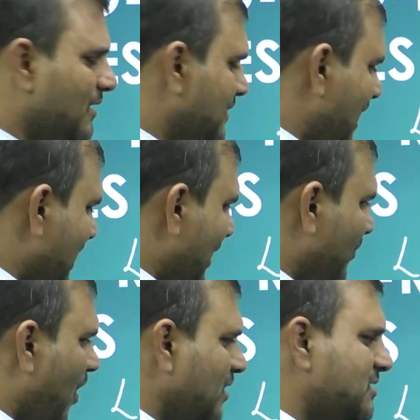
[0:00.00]
They are
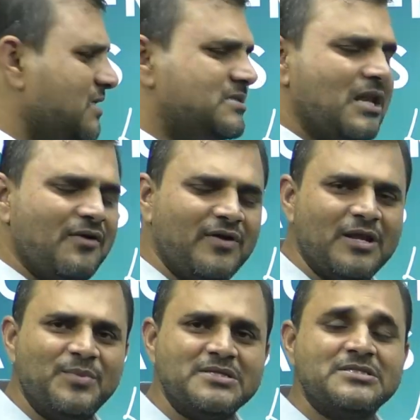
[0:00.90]
abolishing
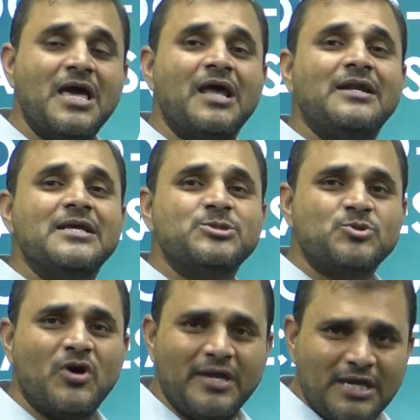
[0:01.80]
slavery means they are
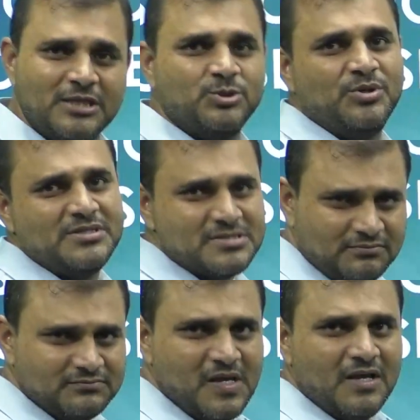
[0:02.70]
destroying Hinduism,